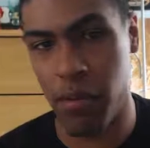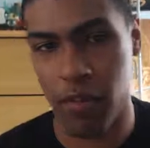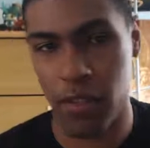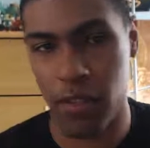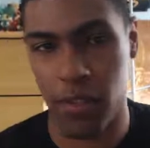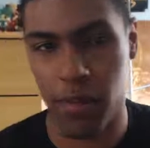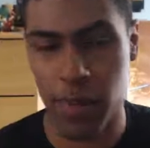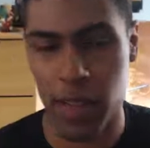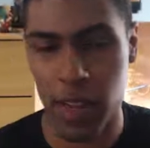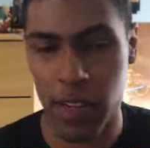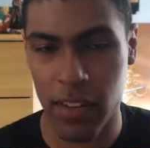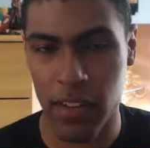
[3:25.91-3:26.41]

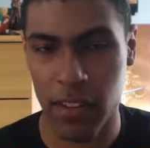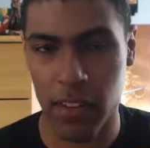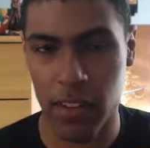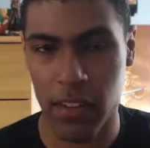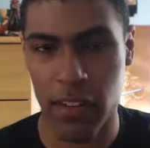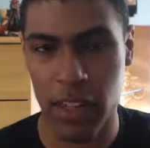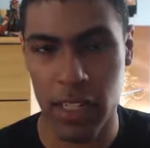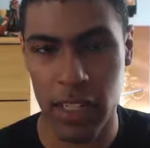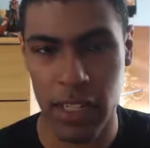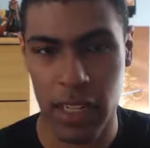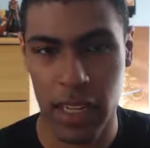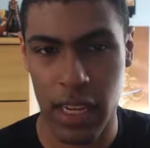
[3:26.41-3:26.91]
Some guests are
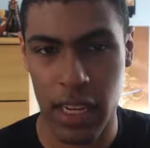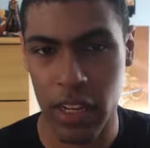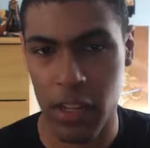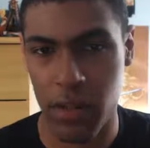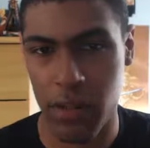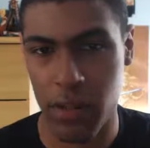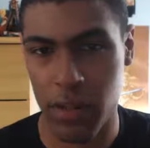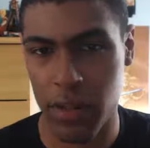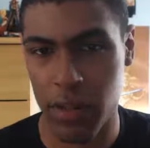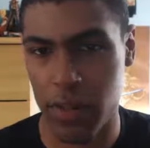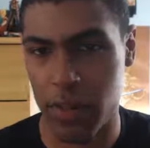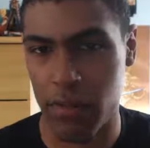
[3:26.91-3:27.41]
treated as
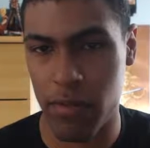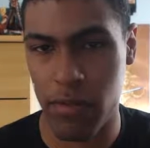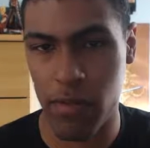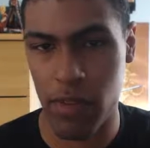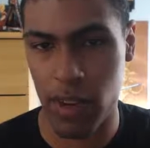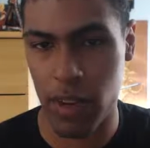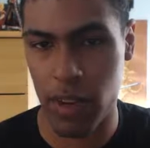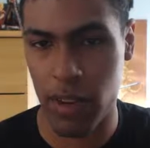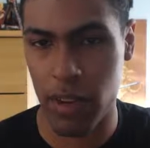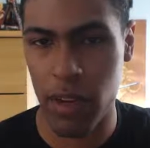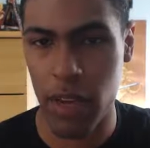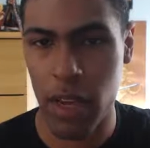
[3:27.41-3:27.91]
kings. Should
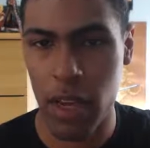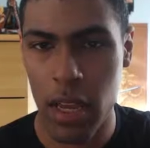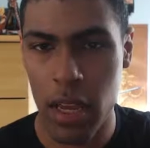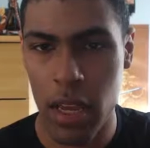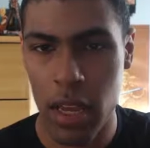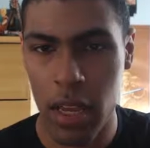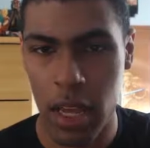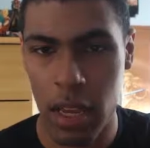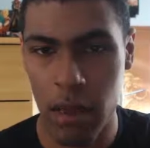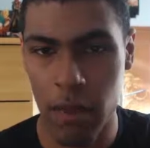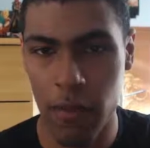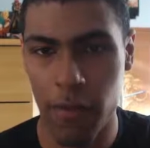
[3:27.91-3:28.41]

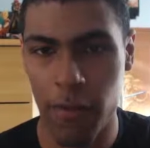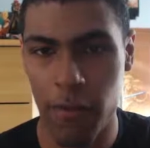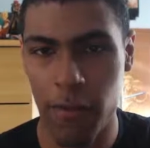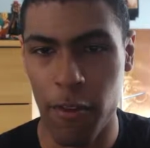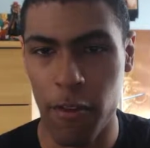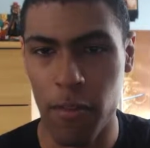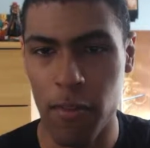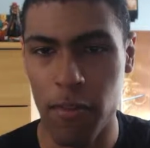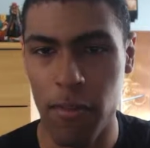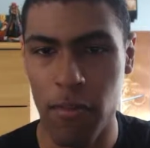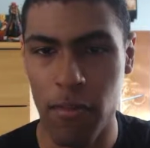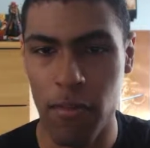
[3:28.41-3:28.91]
give
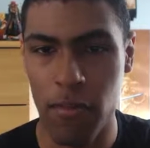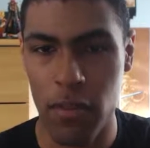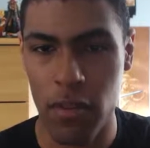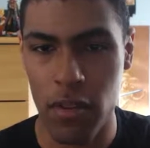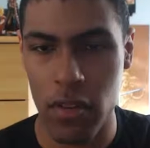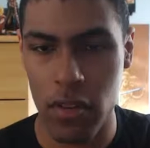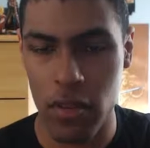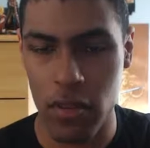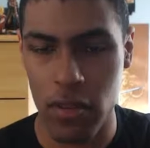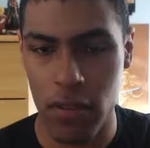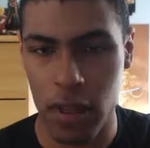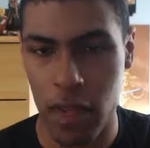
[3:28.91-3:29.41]
them
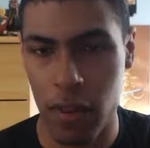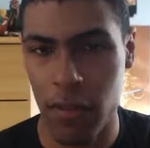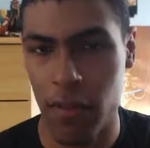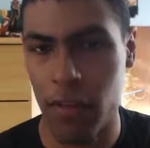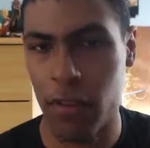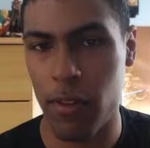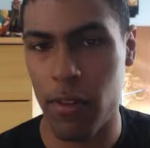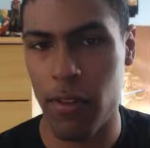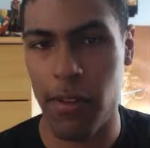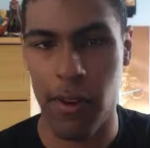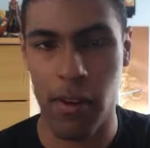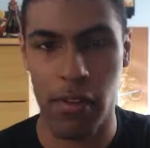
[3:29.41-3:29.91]

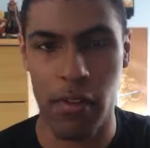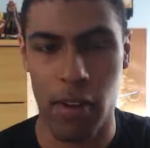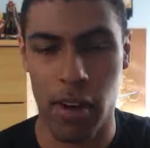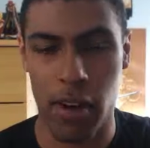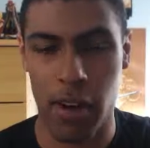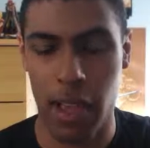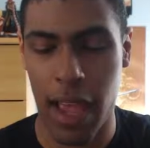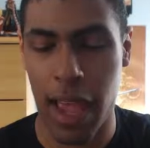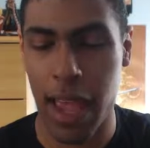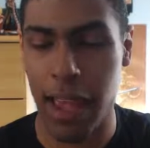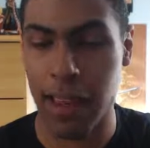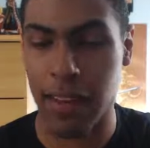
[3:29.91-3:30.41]

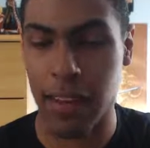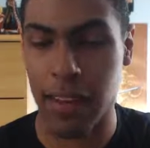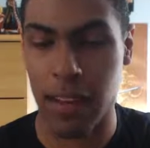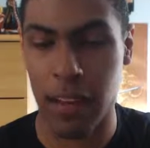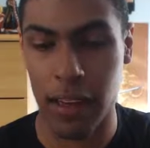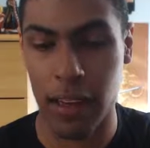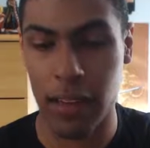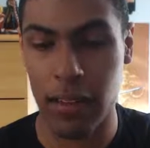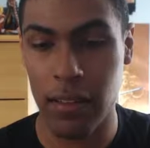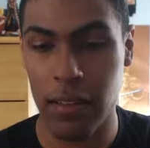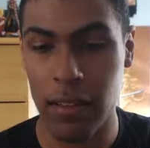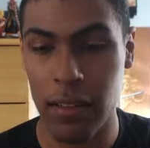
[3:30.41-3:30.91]
treat as
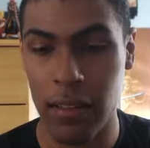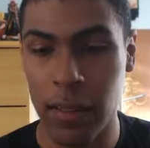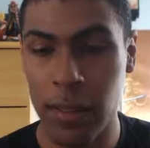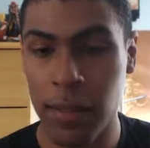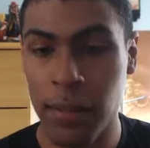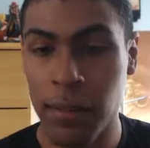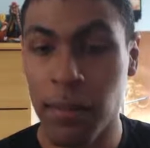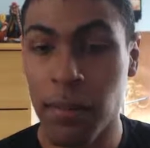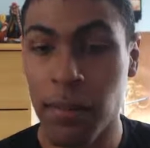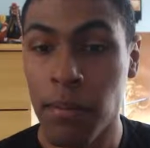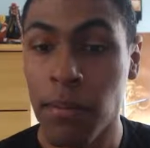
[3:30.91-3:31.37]
kings.